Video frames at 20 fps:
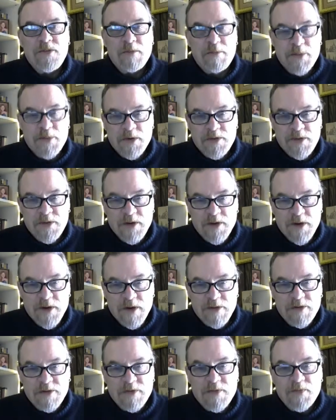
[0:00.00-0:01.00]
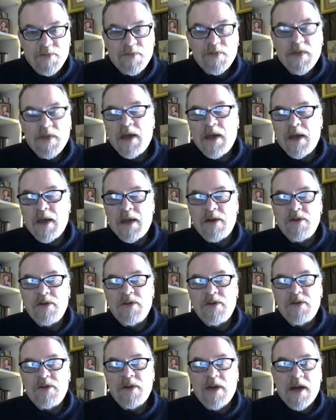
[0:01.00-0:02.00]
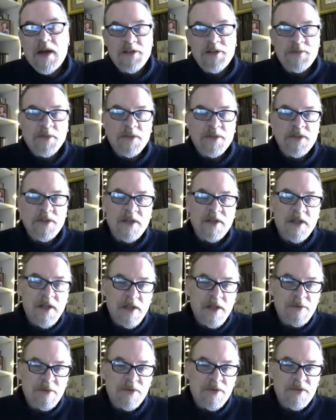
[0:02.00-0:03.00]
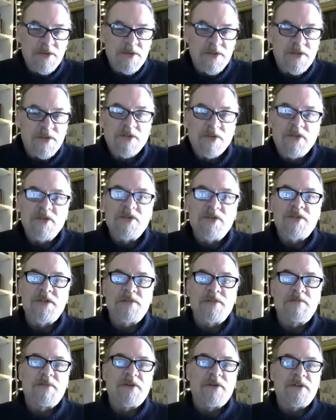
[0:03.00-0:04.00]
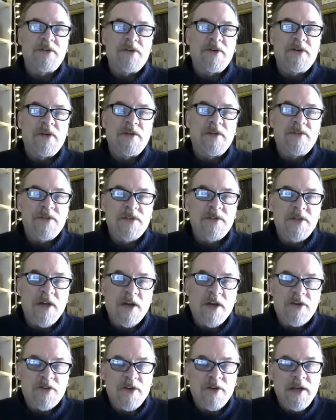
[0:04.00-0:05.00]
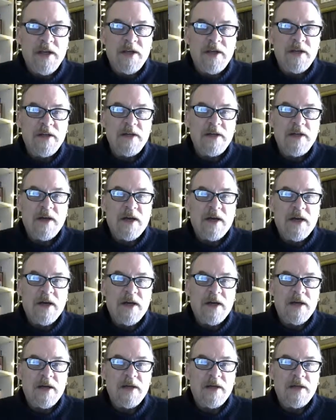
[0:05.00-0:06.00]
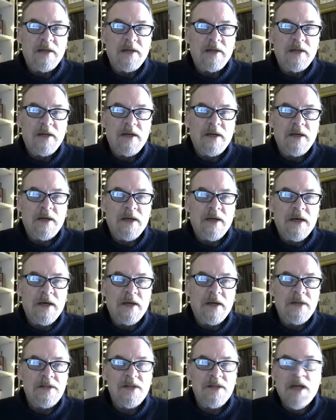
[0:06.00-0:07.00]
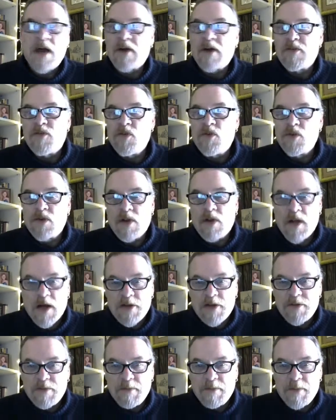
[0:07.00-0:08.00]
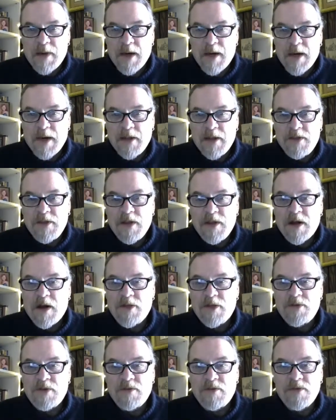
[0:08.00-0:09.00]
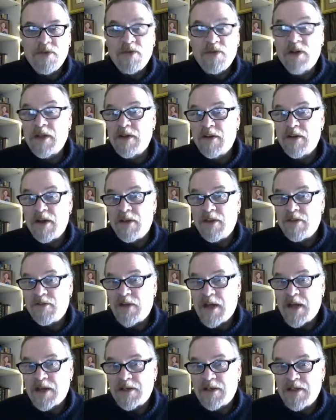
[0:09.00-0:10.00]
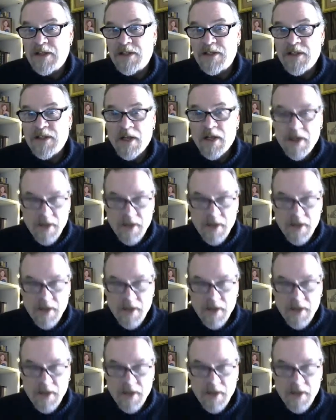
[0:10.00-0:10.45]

birth narrative and the Gospel to the Hebrews. So Luke's birth narrative is not created out of whole cloth by the author of Luke. And the fact is,